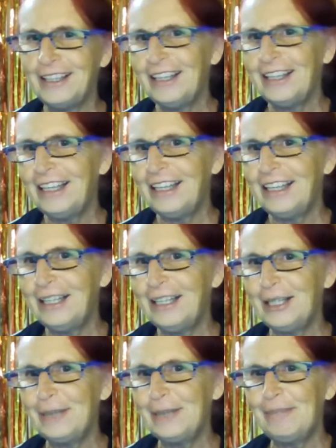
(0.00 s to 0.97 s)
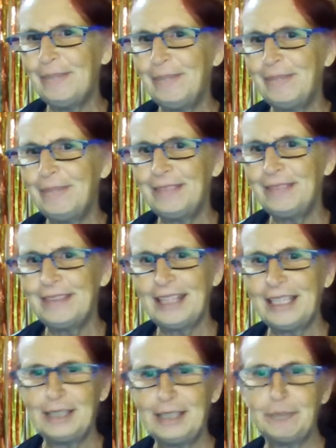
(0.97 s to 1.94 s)

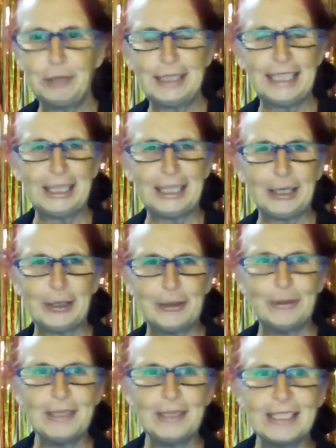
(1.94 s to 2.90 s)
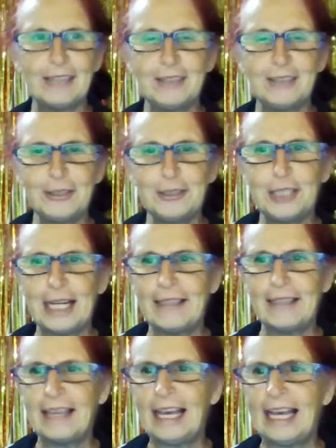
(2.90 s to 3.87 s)
It's pretty cool, so do check
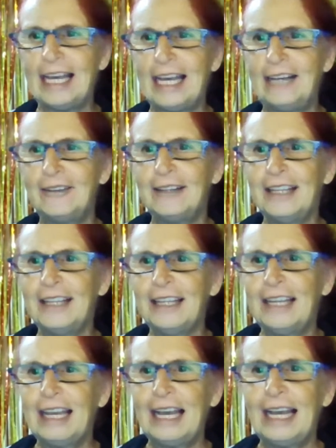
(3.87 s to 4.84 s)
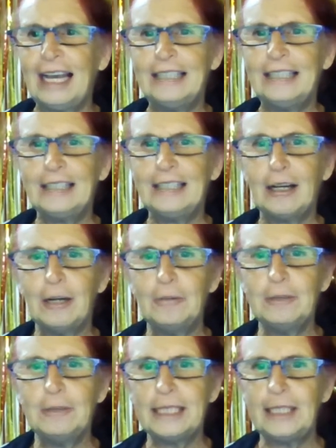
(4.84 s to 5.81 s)
that out, and I will
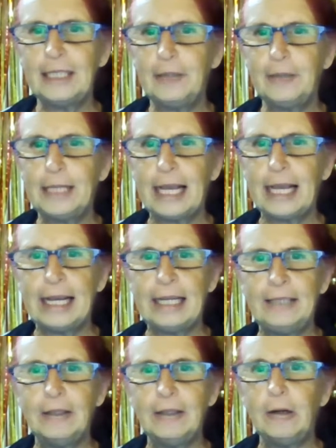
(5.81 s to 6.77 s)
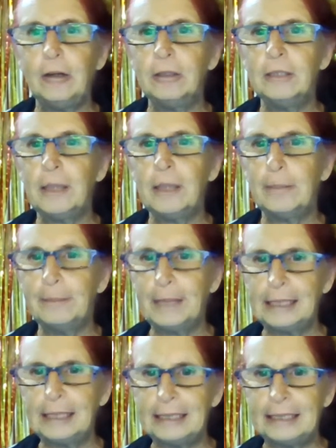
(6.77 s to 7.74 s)
see you again on
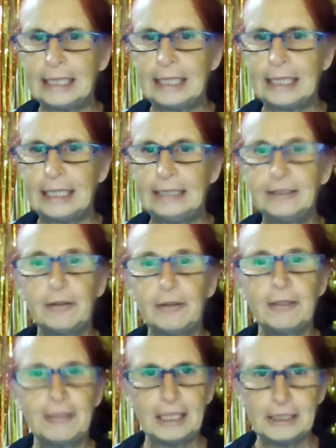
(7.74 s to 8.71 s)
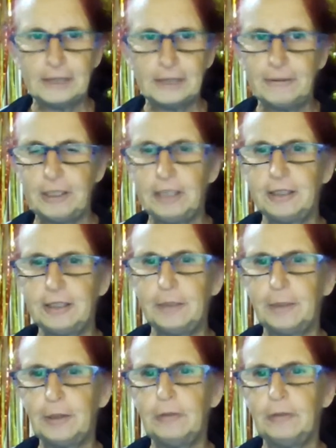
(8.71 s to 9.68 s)
Monday. So thanks for your
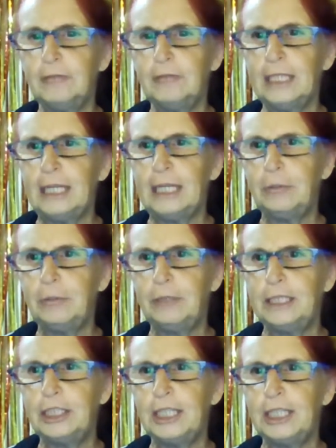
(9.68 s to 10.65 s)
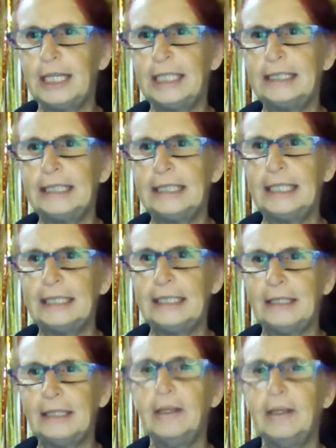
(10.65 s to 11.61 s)
support, really appreciated.
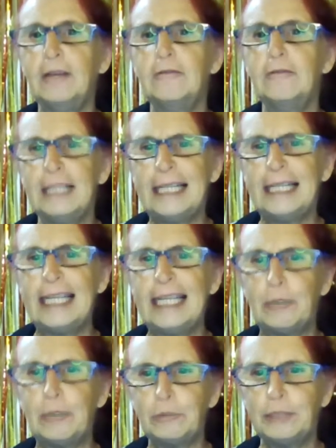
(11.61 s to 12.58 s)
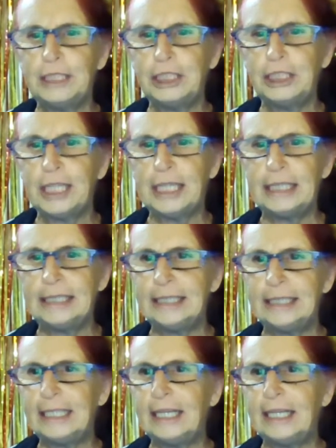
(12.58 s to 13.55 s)
Really appreciate
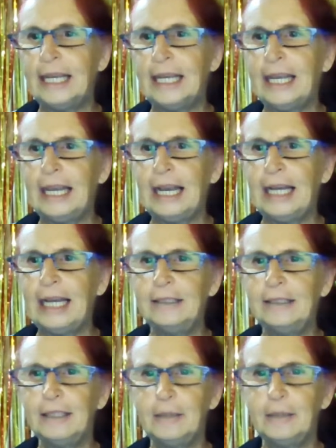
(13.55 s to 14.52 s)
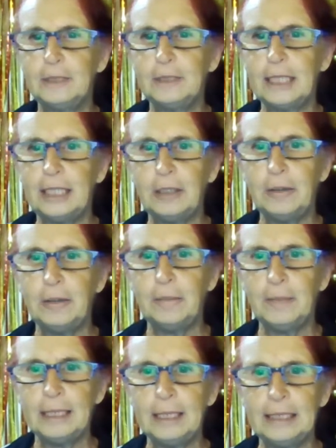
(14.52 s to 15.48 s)
it, and I will see you
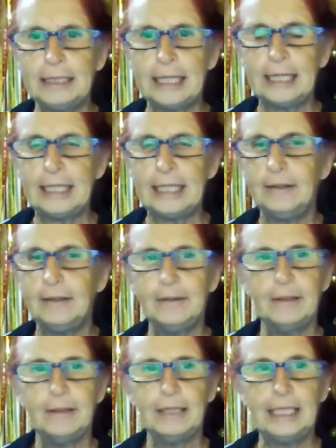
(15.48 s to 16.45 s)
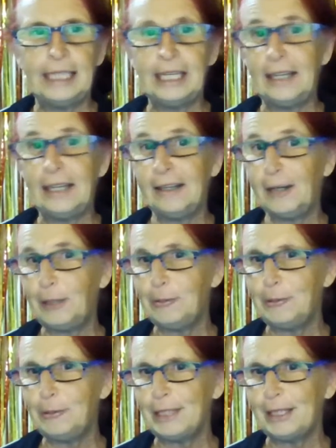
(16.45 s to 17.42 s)
Monday, a year
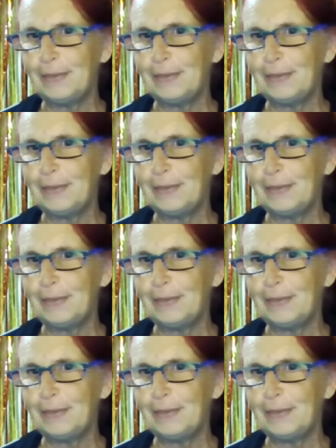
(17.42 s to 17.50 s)
older.